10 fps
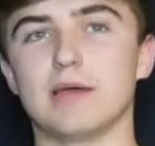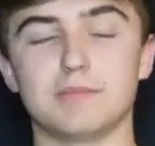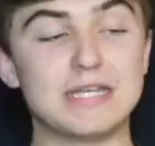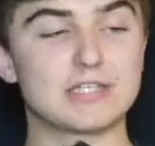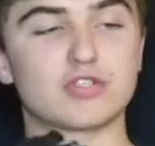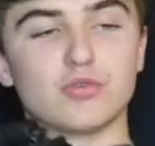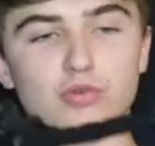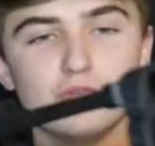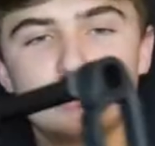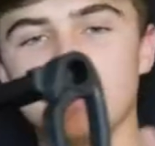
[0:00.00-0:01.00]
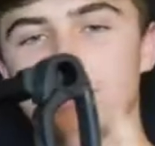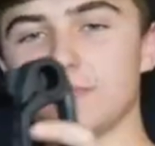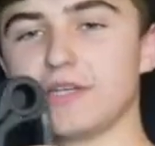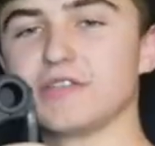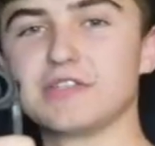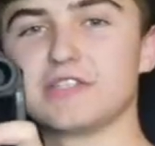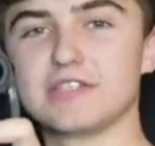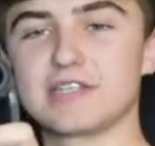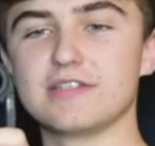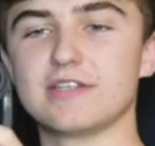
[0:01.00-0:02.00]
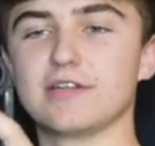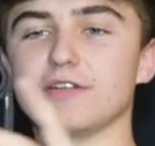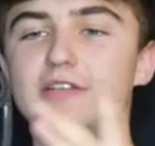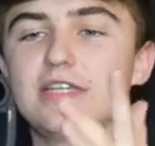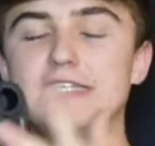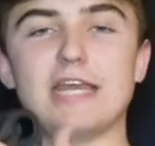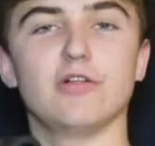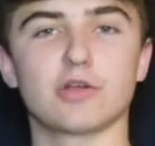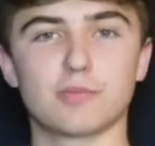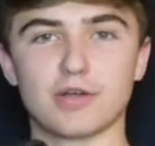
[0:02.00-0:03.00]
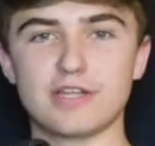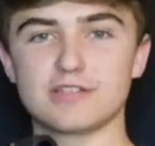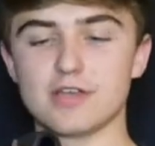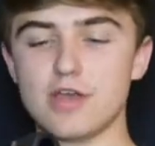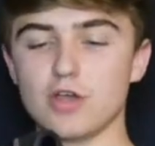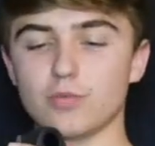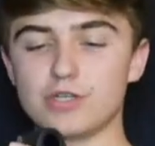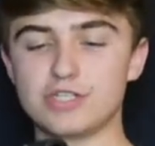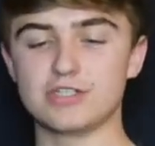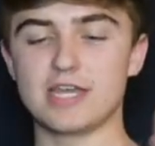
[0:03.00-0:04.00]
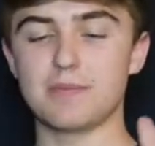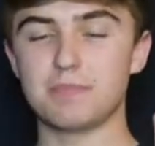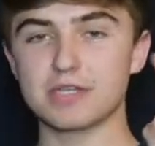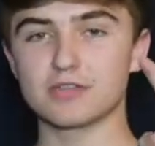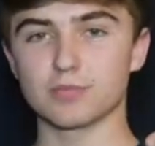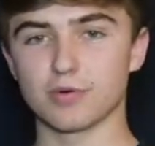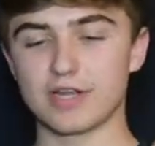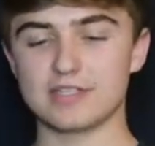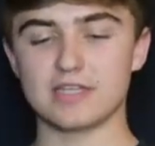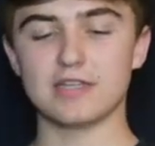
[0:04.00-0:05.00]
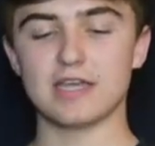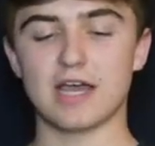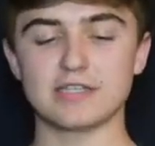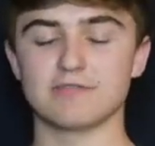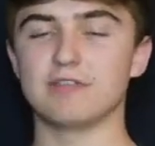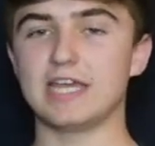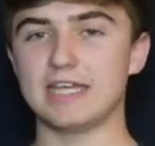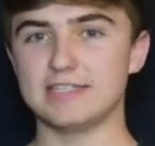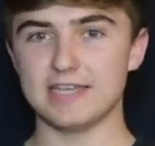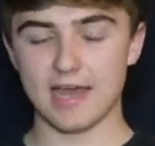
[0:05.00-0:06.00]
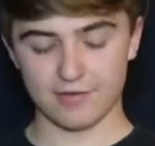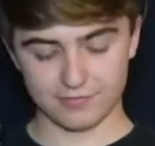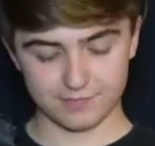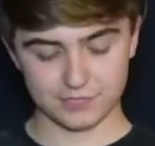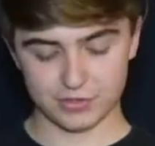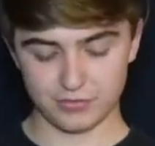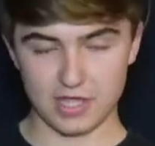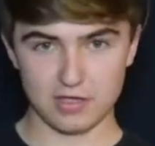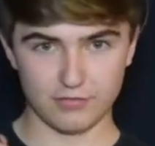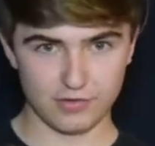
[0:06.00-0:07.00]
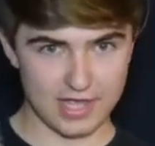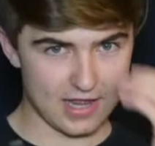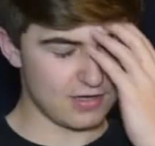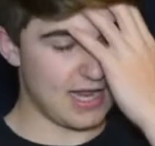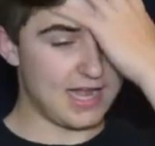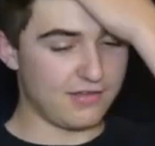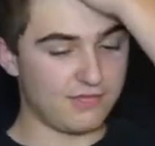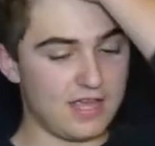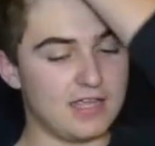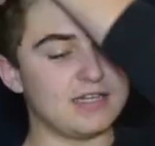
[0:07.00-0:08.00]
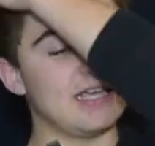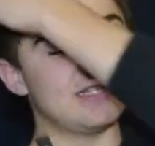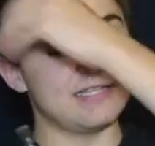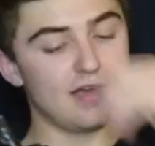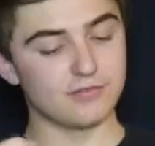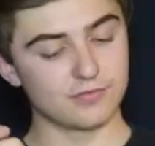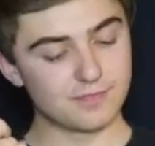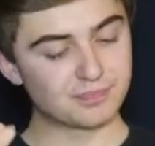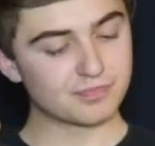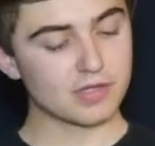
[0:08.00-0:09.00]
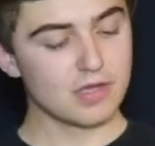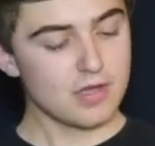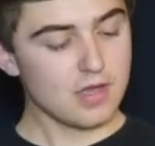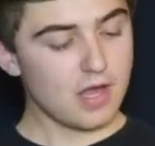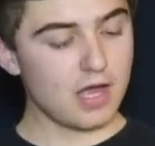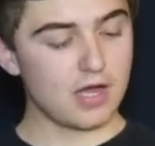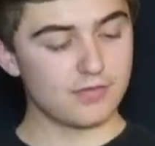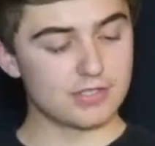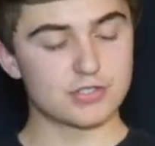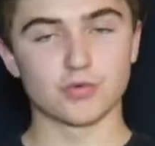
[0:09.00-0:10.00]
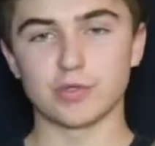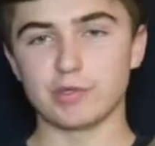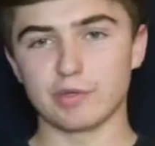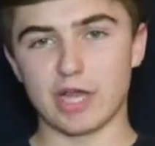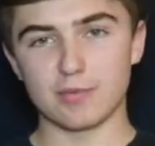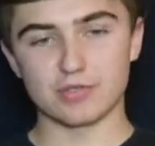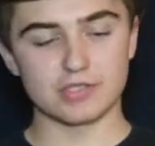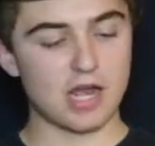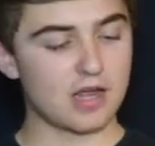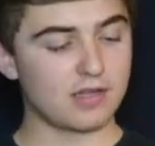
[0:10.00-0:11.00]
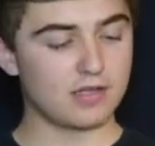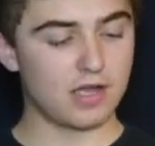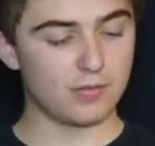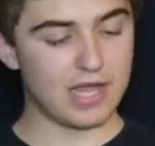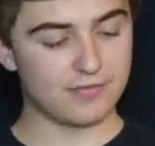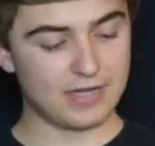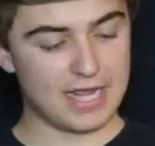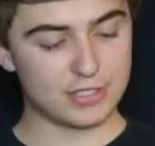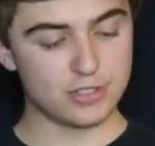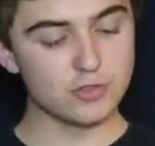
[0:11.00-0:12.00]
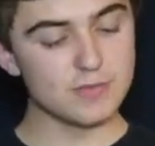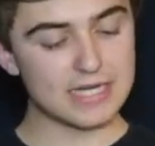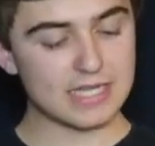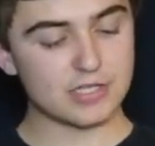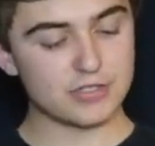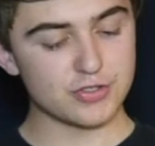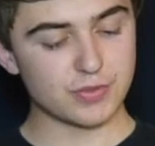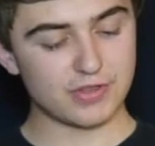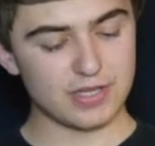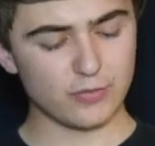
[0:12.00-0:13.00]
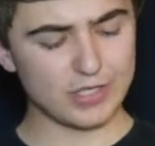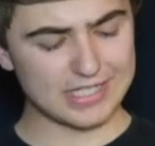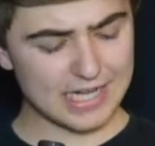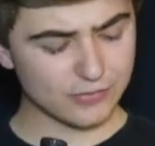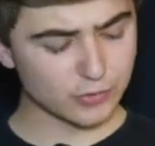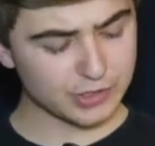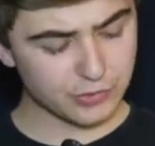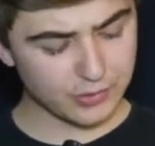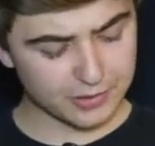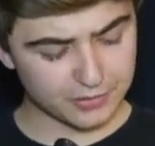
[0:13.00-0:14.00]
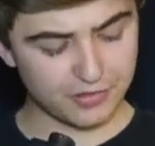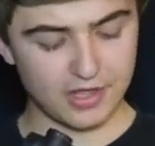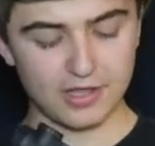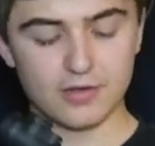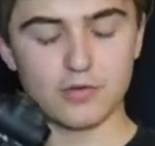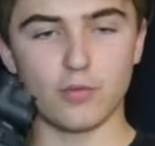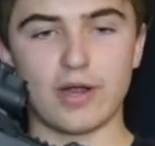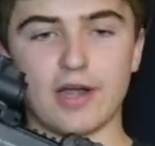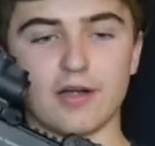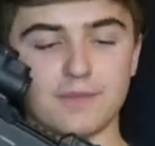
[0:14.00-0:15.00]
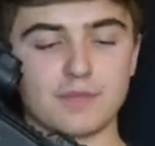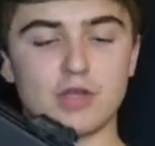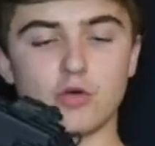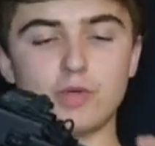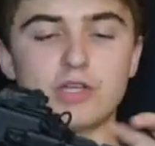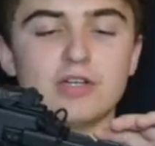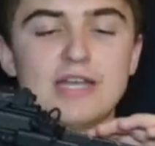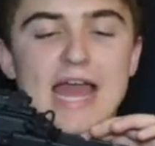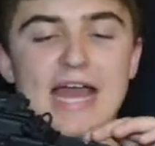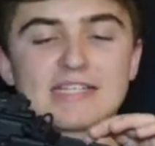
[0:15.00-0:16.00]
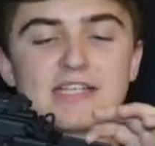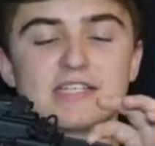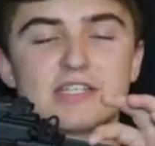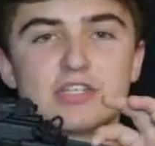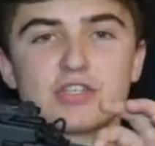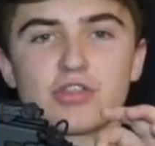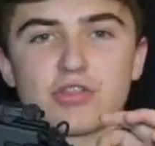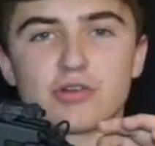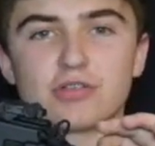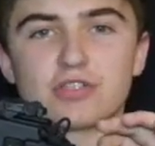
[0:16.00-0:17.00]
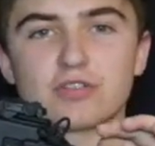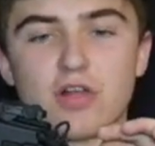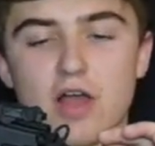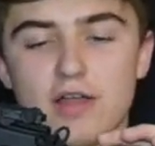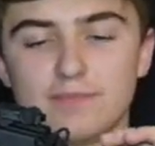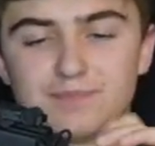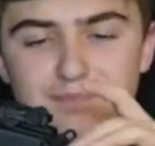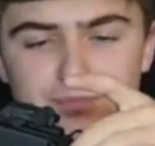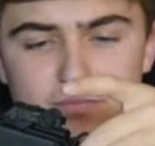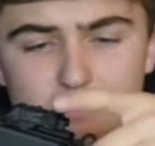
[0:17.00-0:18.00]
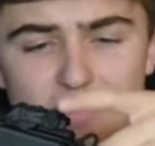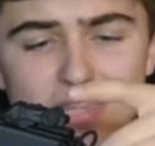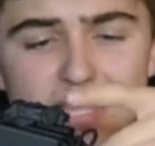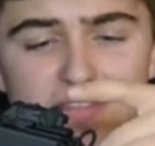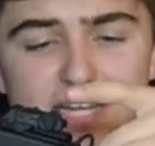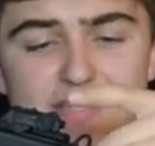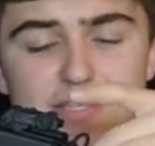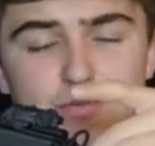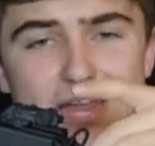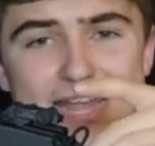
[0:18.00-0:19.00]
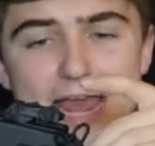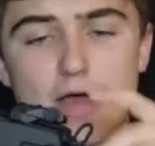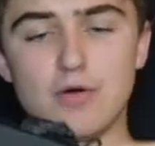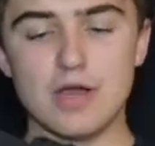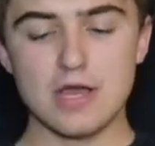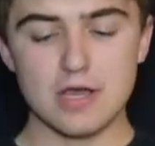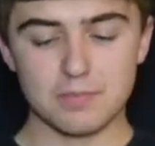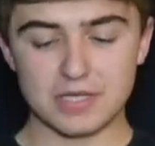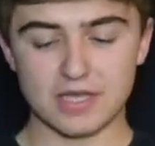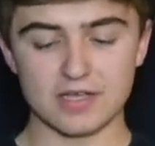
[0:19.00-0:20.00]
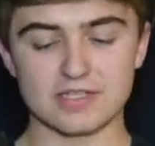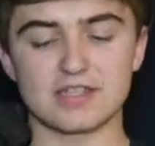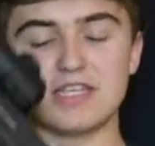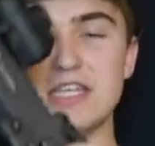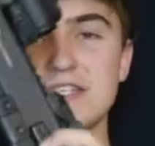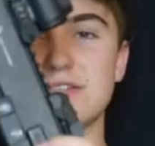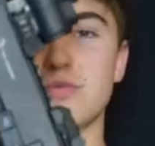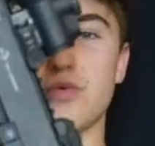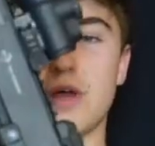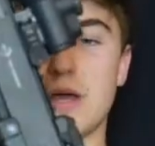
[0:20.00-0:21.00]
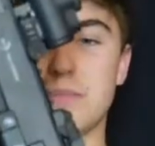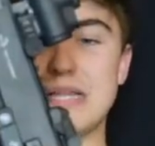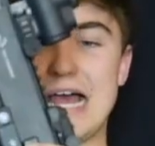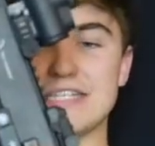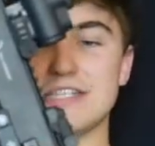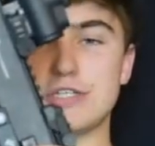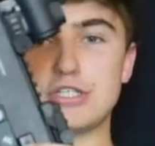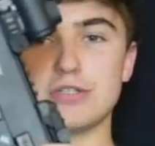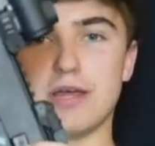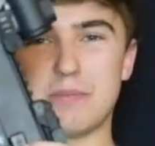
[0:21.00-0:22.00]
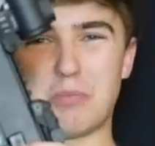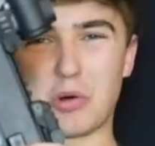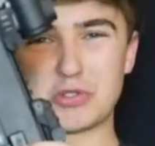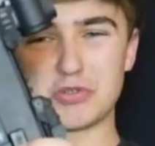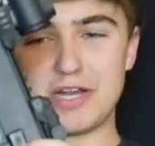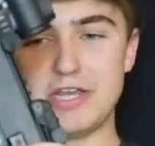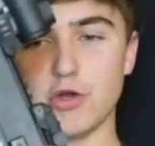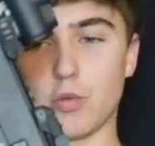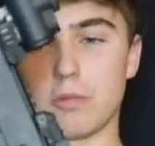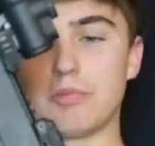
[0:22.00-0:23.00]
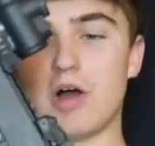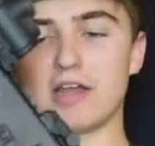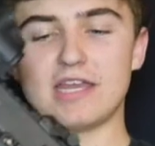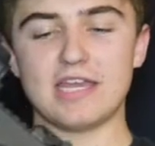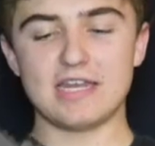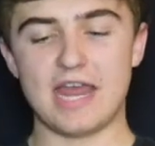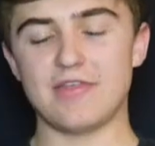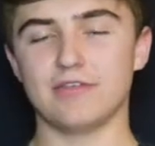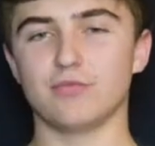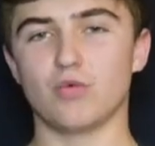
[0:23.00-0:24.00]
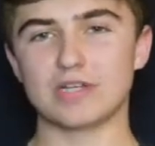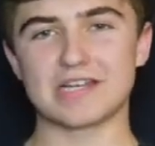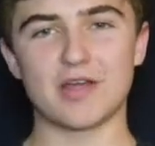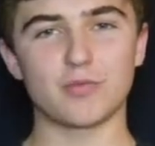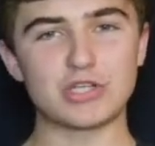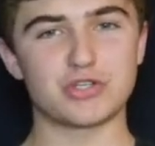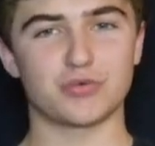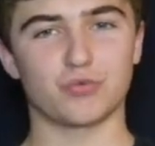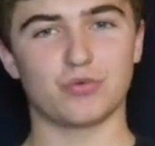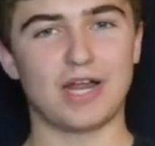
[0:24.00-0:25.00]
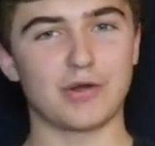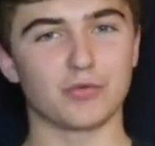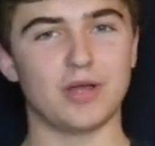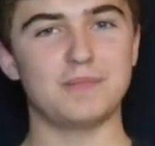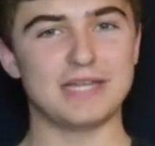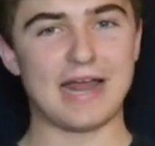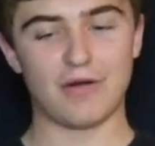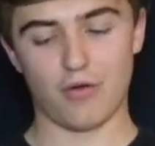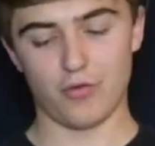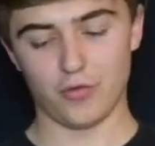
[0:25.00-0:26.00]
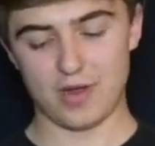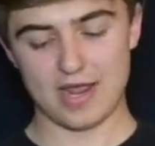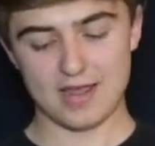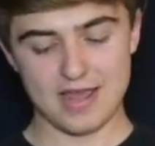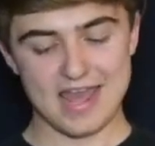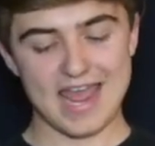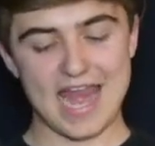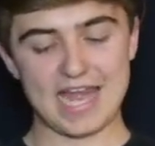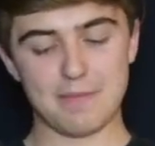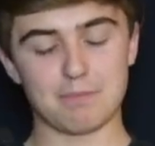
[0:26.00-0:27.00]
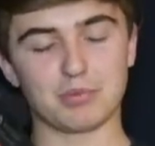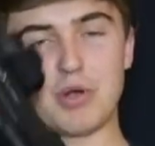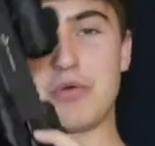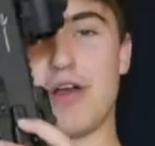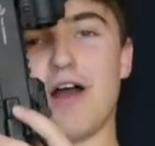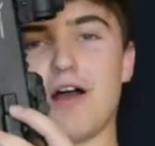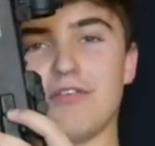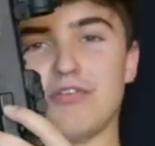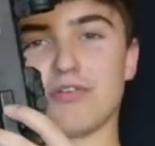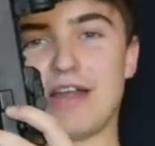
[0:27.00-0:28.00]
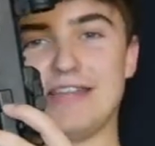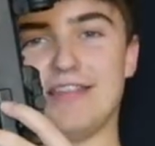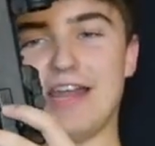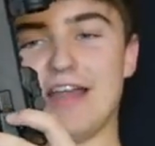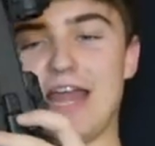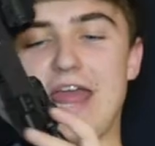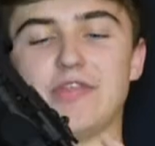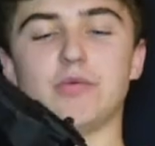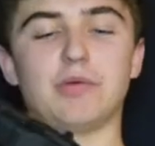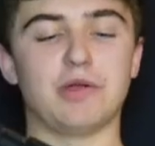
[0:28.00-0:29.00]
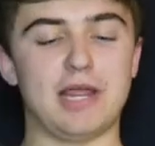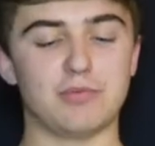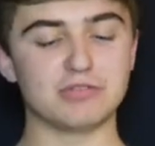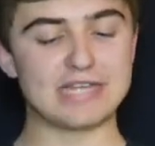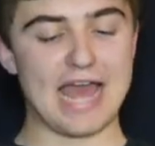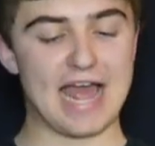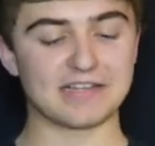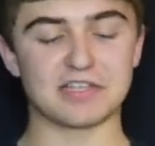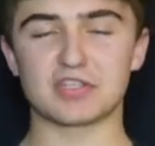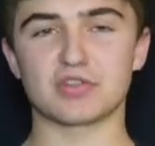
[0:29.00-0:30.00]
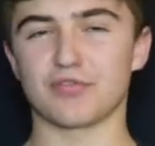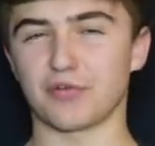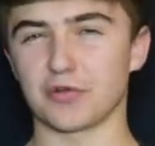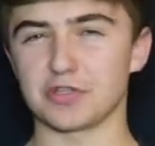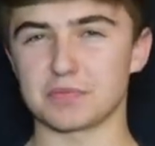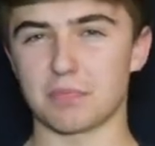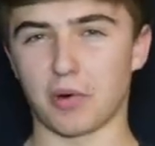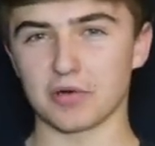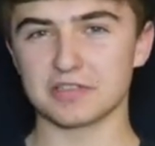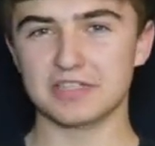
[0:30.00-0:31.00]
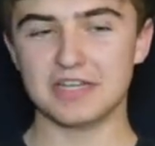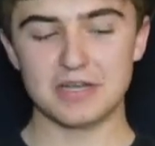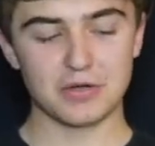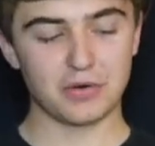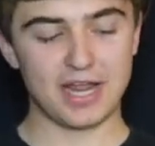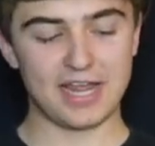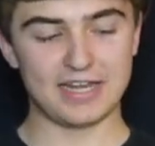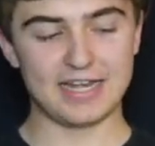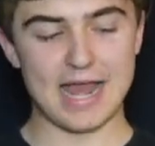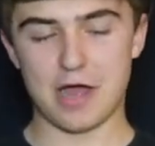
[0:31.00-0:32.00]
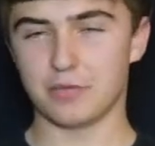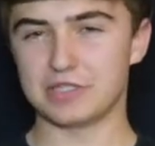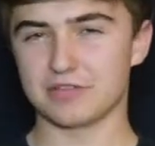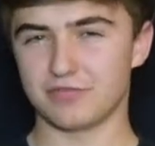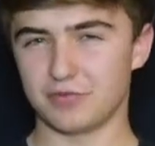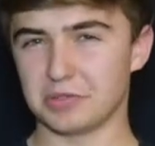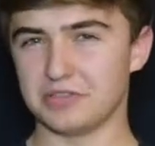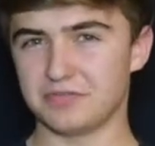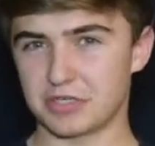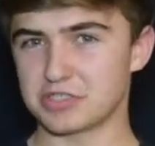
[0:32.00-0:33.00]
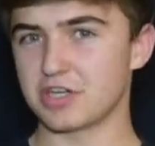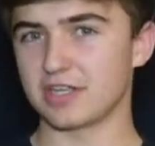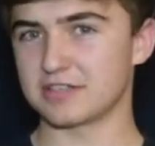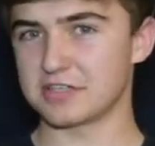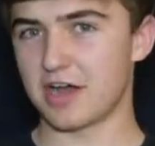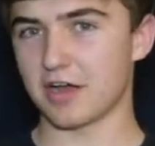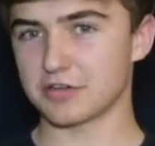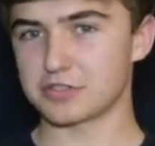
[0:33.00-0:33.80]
pistol, because this is considered the tailhook brace, which is a pistol brace in the eyes of the GATF. So thank you for that, NFA and GATF. This is a really reliable stock. We haven't had too many issues with it. We did have a really weird thing where we couldn't access this third slot that it's in right now because these plastic parts right here were blocking it, and then one time we just kind of ripped it out all the way and it broke off right there, and then we were able to access the farthest part, and now it's a fully functioning stock.